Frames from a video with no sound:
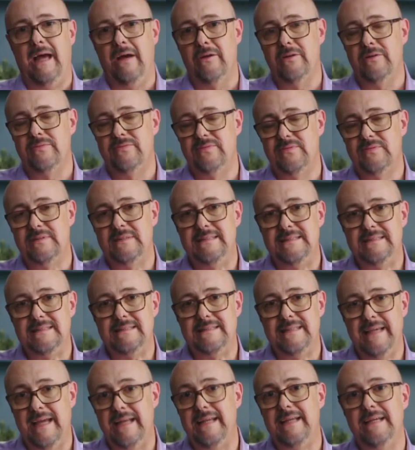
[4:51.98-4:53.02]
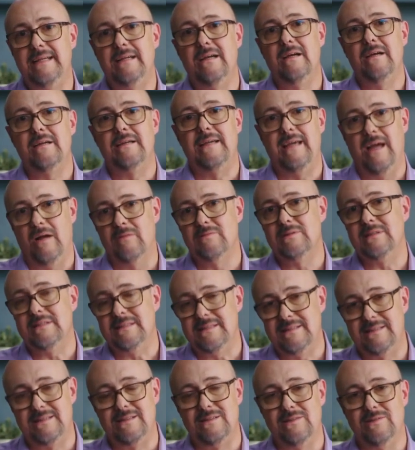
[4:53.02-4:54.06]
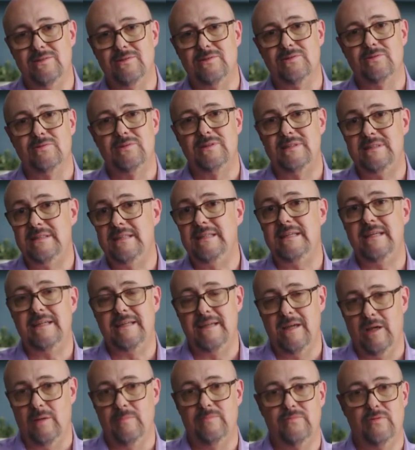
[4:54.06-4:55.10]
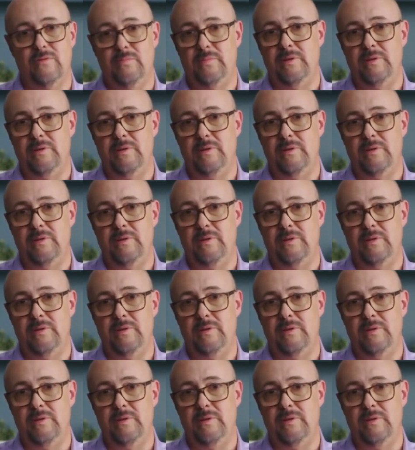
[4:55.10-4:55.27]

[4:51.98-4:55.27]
out of getting counseling skills or seeking help for